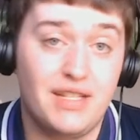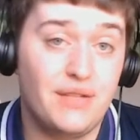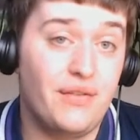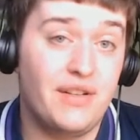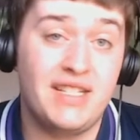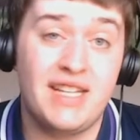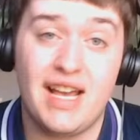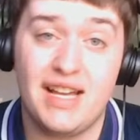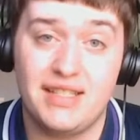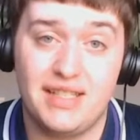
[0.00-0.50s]
And it's
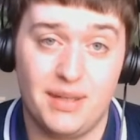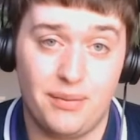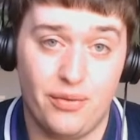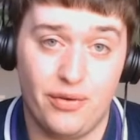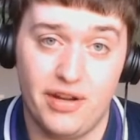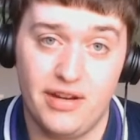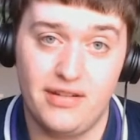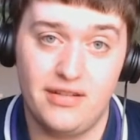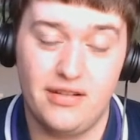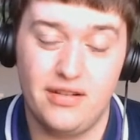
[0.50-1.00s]
a fantastic
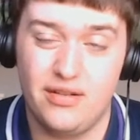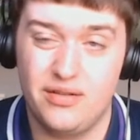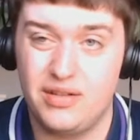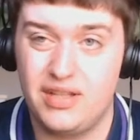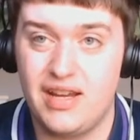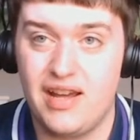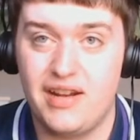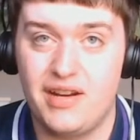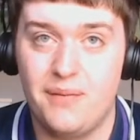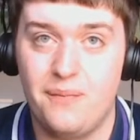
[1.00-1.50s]
point. You
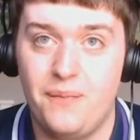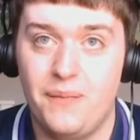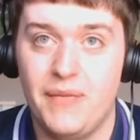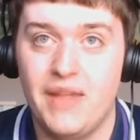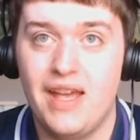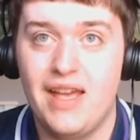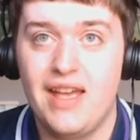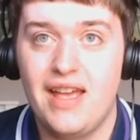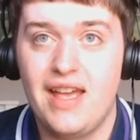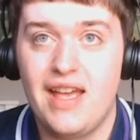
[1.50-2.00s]
know, Tottenham